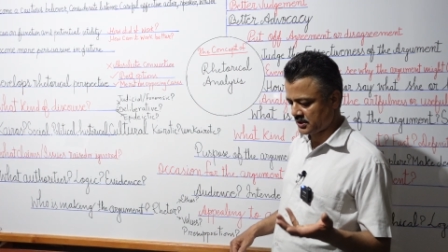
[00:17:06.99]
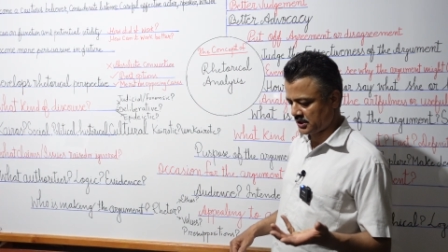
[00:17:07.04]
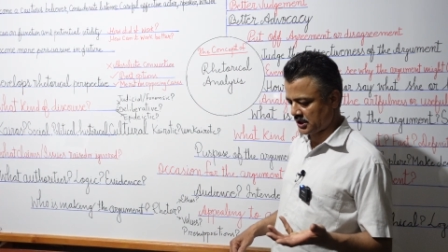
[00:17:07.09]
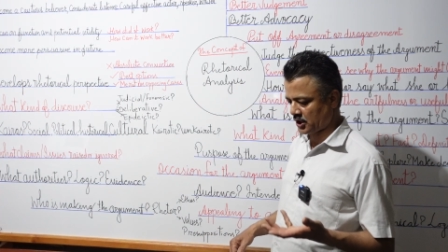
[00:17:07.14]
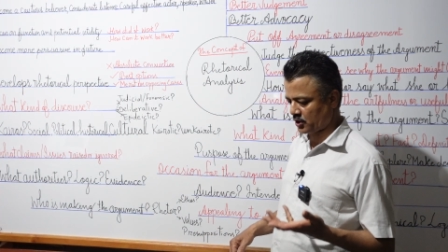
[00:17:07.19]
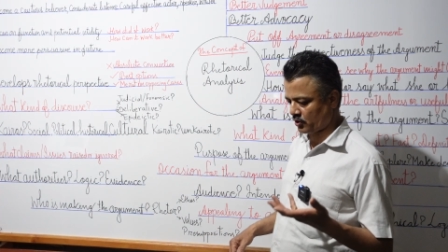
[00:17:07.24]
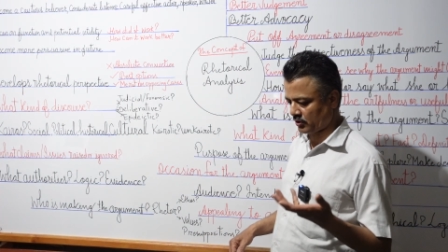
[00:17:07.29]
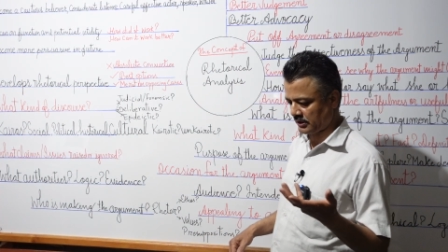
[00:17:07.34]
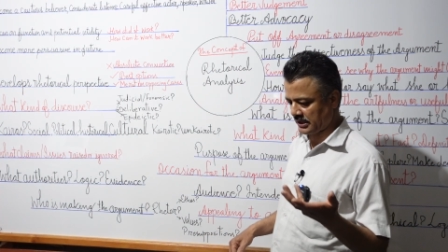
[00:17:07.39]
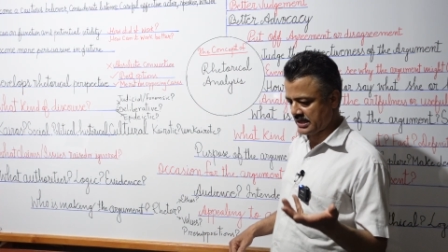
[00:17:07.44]
the
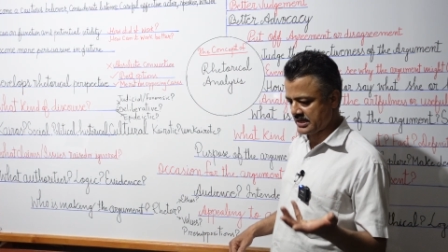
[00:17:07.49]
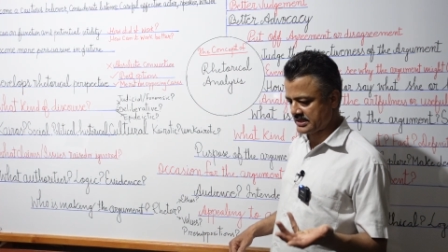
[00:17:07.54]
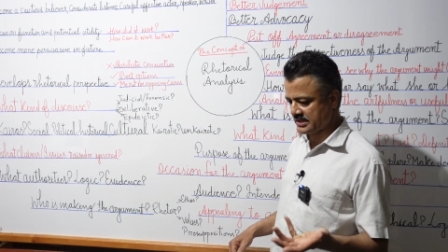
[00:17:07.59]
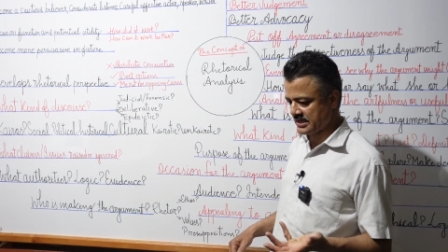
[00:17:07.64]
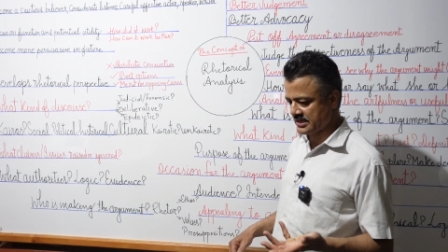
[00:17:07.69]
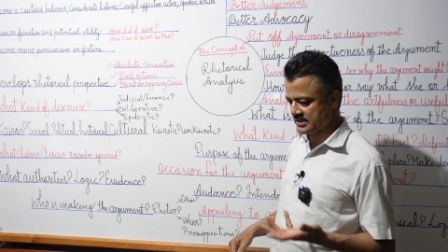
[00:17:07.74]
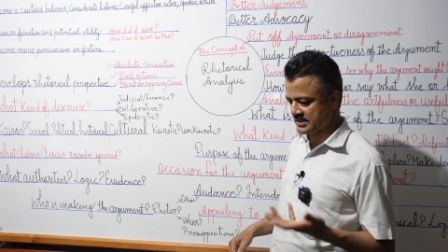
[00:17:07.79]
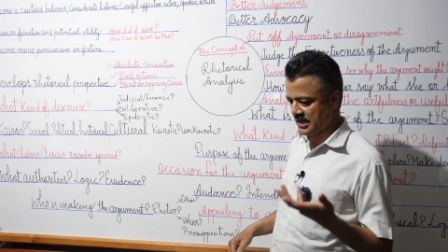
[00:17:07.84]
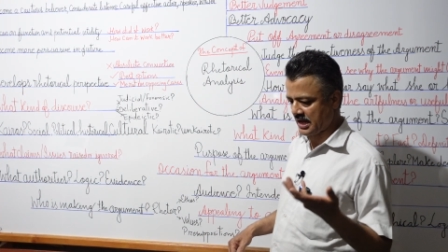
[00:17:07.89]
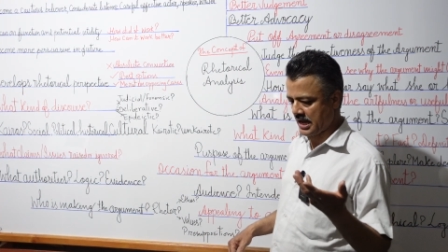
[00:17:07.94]

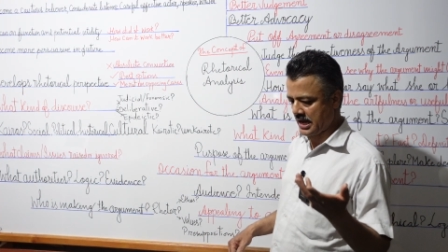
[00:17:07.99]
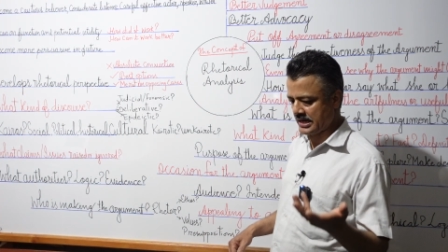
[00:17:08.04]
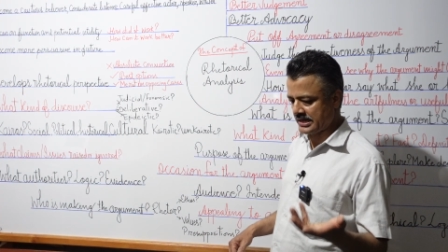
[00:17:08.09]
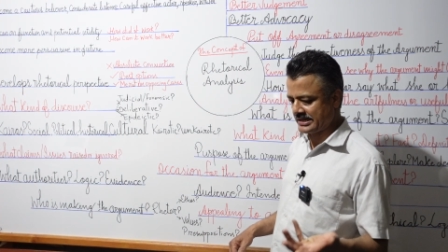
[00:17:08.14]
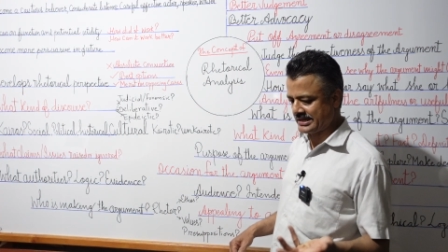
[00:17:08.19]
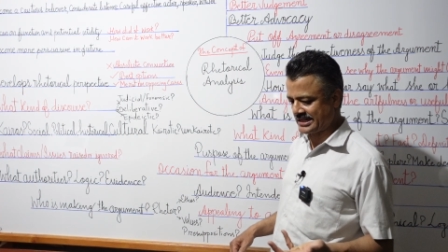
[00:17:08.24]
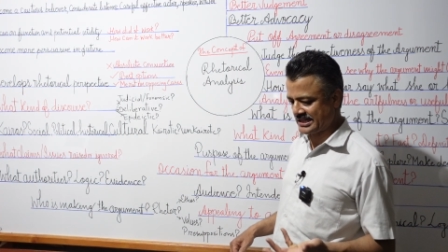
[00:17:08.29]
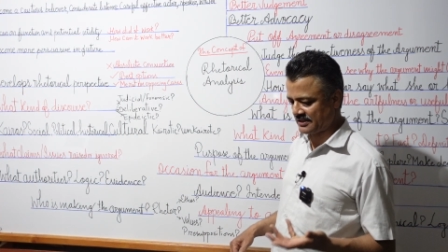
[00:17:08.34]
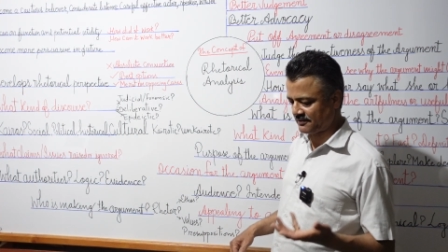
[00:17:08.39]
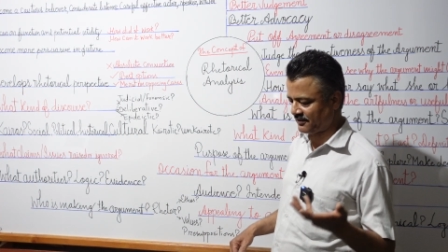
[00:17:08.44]
quotations, the
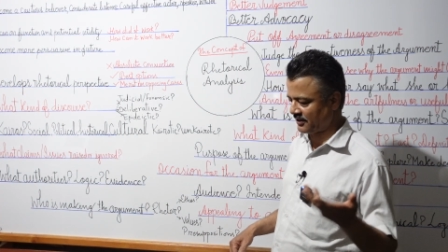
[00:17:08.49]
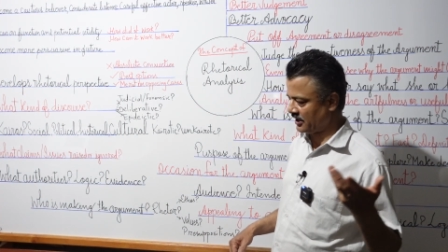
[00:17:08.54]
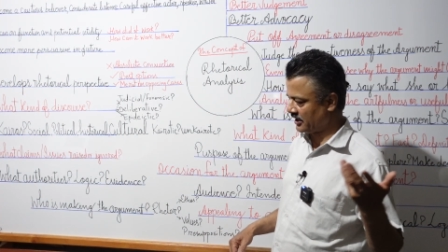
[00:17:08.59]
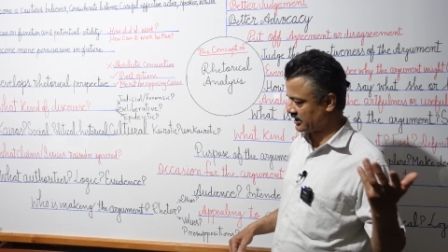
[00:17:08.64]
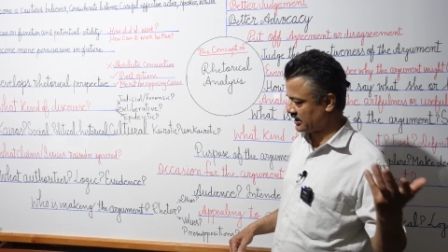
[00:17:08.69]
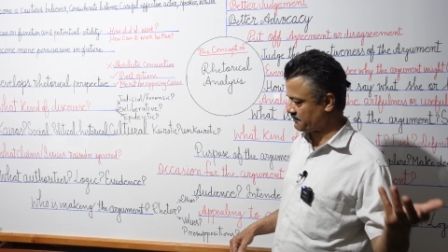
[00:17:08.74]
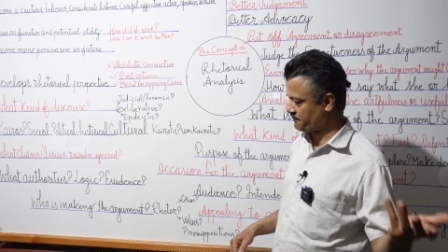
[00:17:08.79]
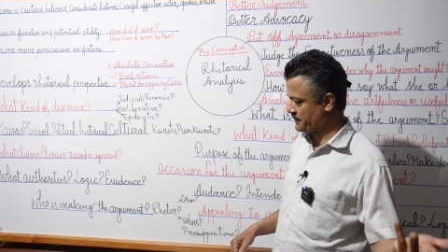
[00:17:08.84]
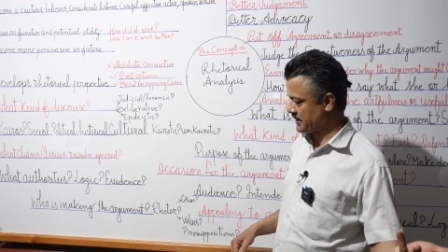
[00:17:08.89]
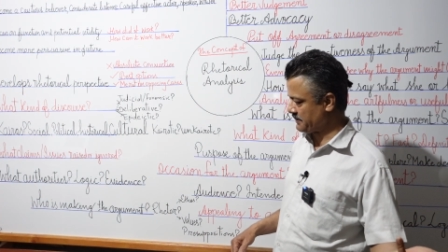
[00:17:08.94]
ideas of
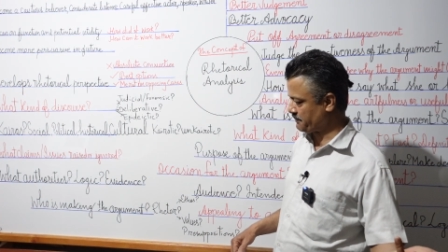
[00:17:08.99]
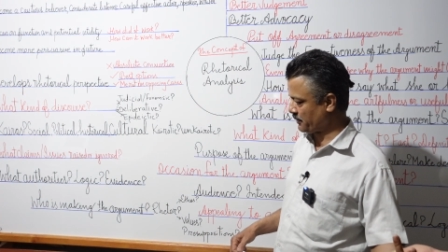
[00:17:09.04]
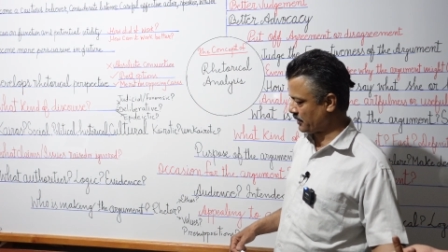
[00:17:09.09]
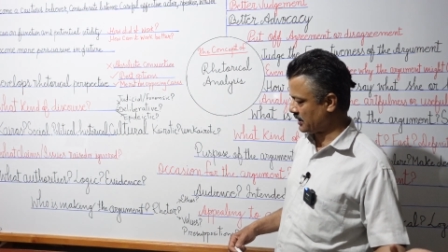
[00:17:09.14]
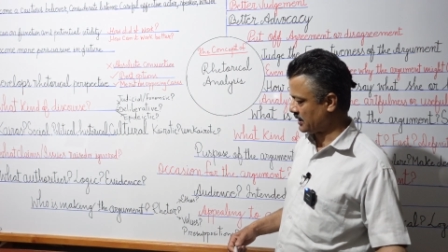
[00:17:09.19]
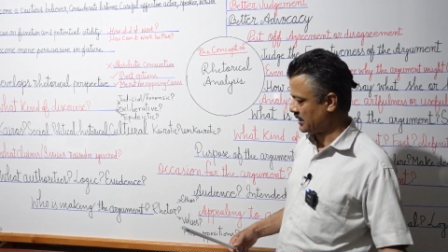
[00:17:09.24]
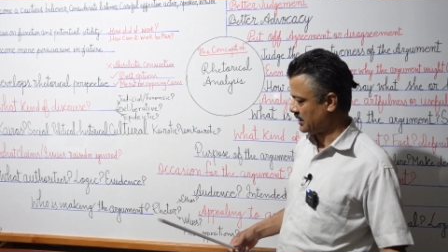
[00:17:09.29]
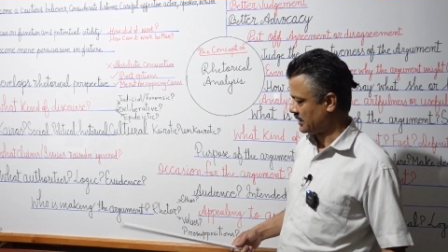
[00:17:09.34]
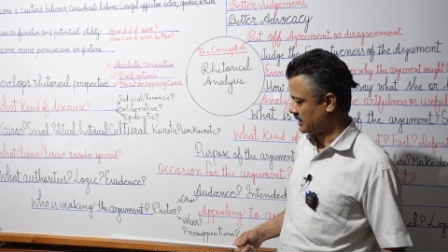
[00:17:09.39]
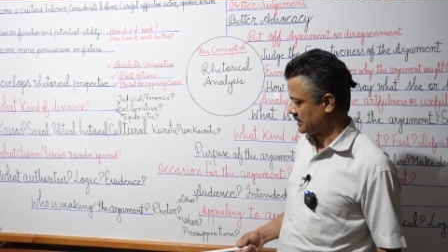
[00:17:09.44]
other people